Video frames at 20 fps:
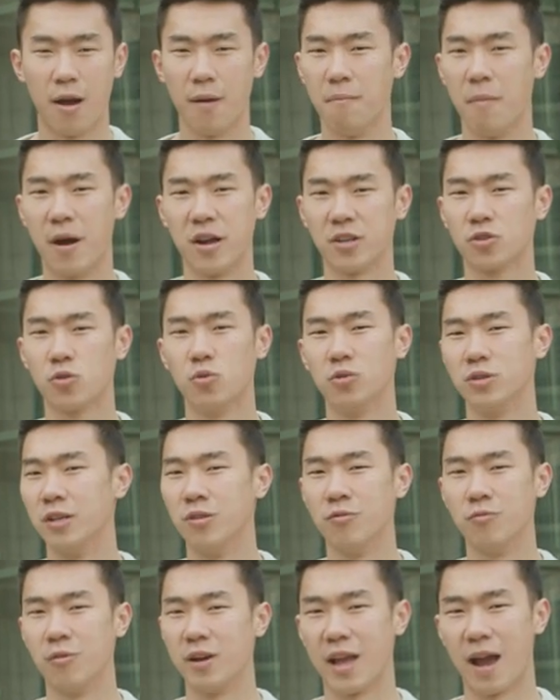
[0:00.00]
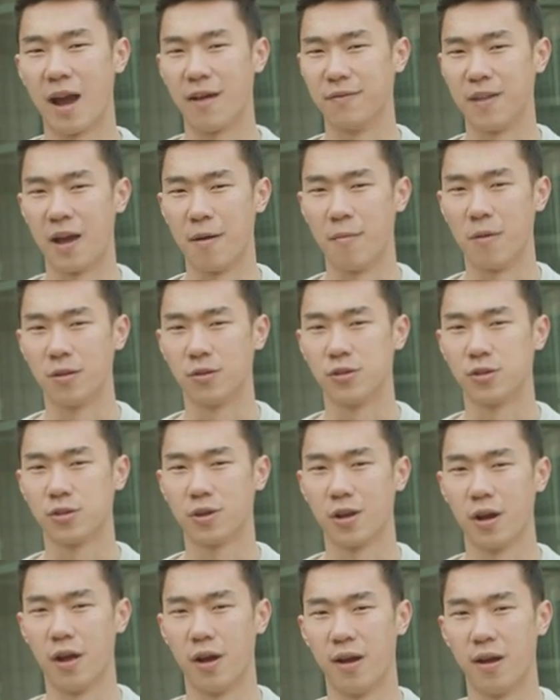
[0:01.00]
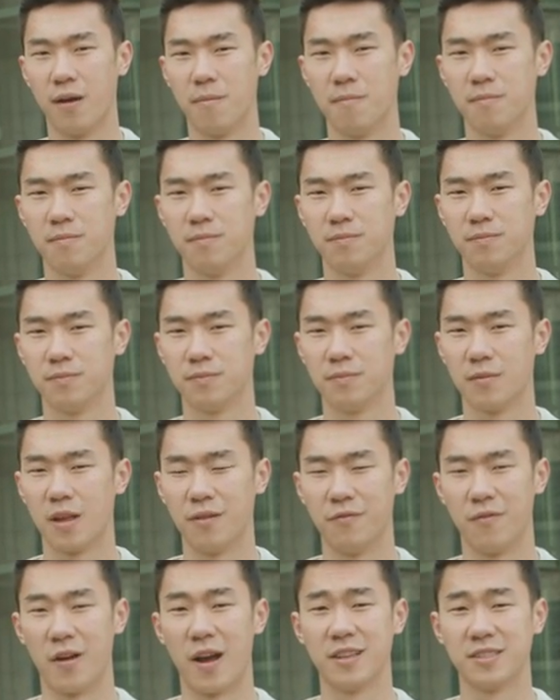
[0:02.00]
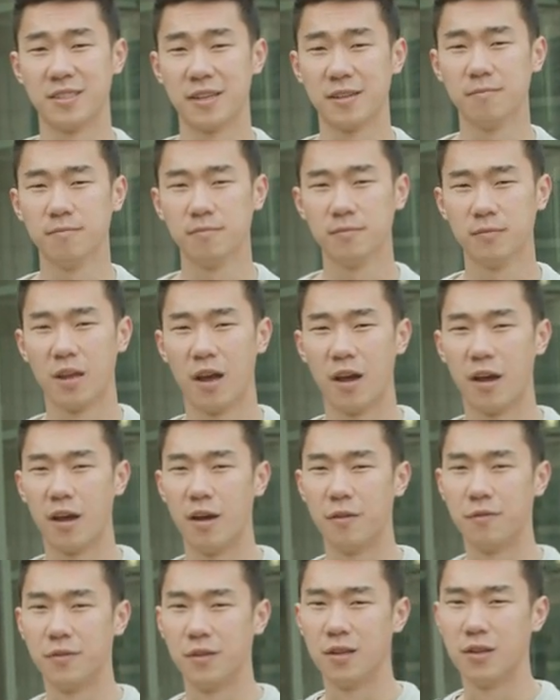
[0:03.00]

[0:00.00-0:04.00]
my school didn't really have that much um, advising uh, for